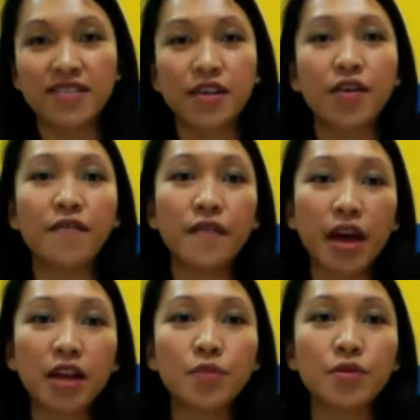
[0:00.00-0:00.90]
that are
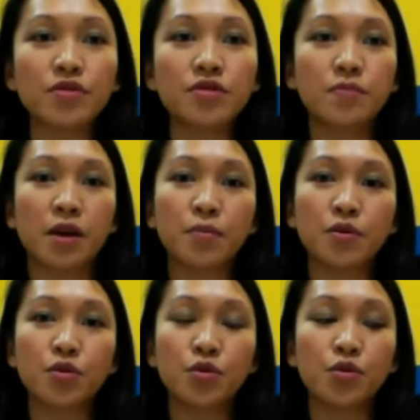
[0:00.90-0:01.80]
available to people
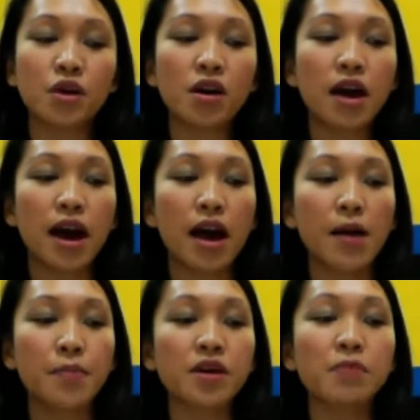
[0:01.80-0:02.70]
who
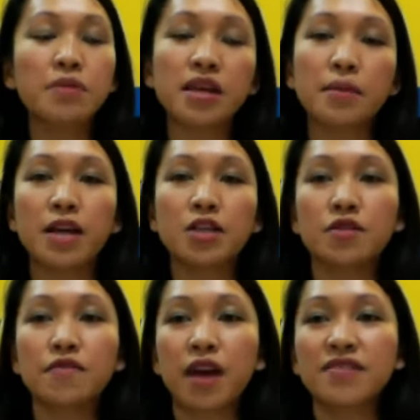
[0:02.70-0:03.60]
complete the
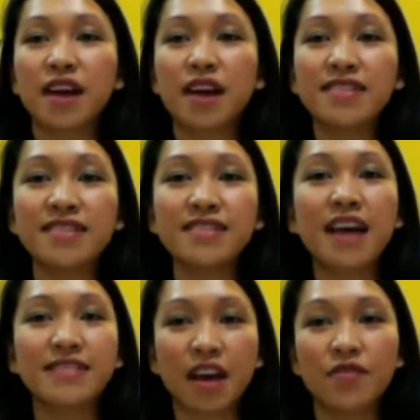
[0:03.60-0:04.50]
Bachelor of Life Sciences.
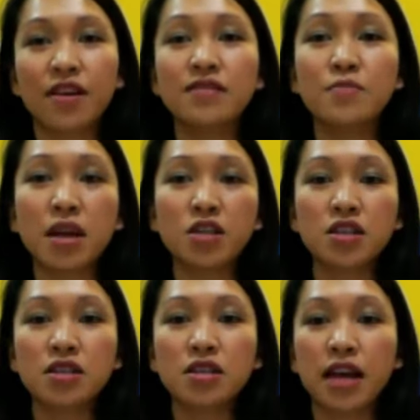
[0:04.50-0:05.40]
As Gavin has
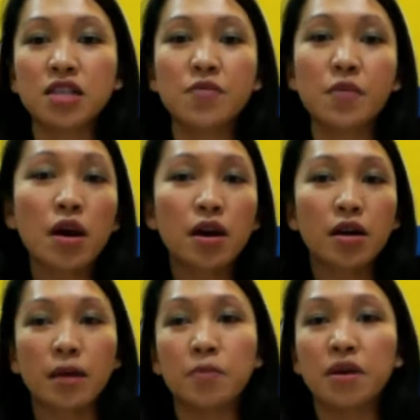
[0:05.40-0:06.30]
mentioned, it
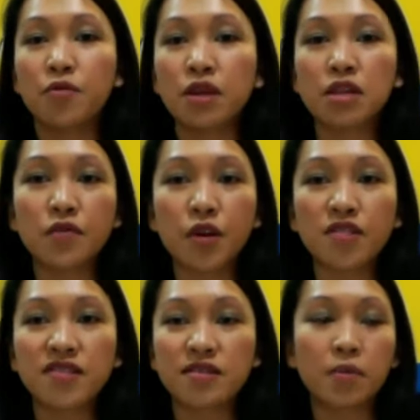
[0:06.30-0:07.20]
can be really
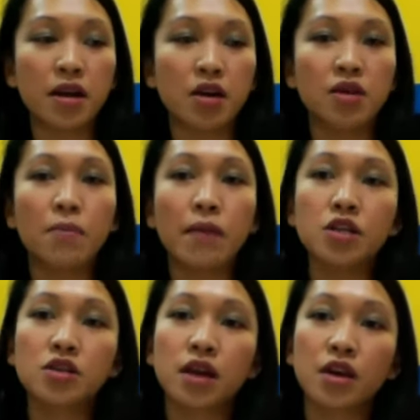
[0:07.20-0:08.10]
diverse depending on the
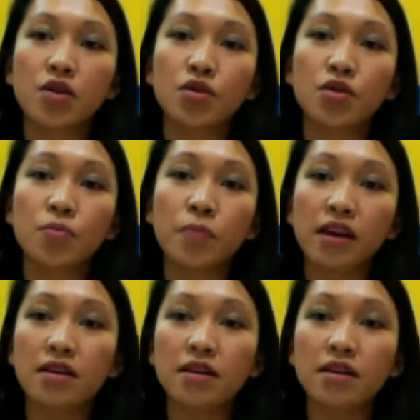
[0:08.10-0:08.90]
major that you pick.